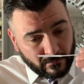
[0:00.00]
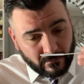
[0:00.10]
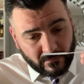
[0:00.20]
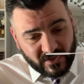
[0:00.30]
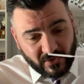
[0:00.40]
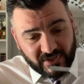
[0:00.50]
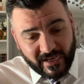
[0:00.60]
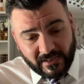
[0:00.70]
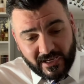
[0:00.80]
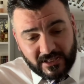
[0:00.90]
So it's
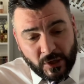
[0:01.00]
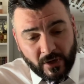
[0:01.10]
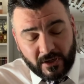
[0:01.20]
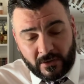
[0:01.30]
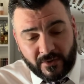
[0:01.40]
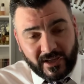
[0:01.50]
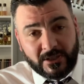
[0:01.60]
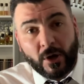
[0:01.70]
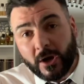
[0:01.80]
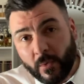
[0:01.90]
like they took, you know, they
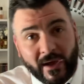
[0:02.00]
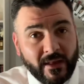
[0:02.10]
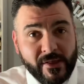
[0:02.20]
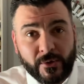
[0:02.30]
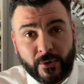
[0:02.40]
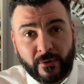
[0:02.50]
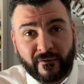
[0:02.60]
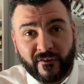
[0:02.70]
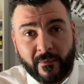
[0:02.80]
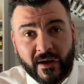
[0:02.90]
took away leather oud
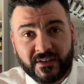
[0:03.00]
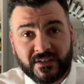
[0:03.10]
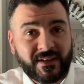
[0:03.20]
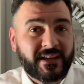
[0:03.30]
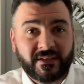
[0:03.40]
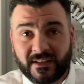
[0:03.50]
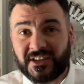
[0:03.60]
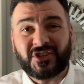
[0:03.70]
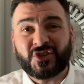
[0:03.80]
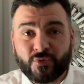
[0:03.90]
from us. They
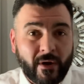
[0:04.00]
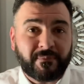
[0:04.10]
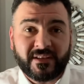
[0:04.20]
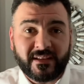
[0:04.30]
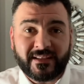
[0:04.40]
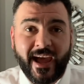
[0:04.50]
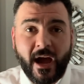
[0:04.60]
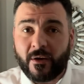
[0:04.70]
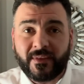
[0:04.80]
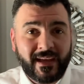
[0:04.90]
stripped it
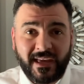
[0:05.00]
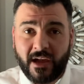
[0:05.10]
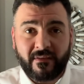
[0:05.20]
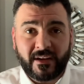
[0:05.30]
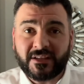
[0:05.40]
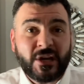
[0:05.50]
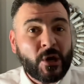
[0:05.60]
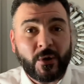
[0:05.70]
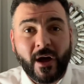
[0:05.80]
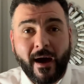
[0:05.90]
down. They gave it a
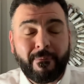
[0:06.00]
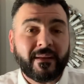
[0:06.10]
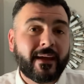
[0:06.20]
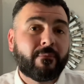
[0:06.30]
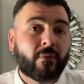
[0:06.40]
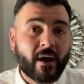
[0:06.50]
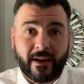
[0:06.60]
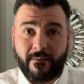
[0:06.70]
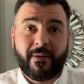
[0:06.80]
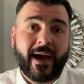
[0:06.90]
tune up and they brought
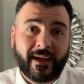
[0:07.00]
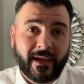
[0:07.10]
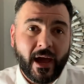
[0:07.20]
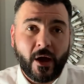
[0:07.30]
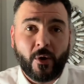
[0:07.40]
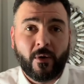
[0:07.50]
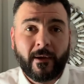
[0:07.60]
it back out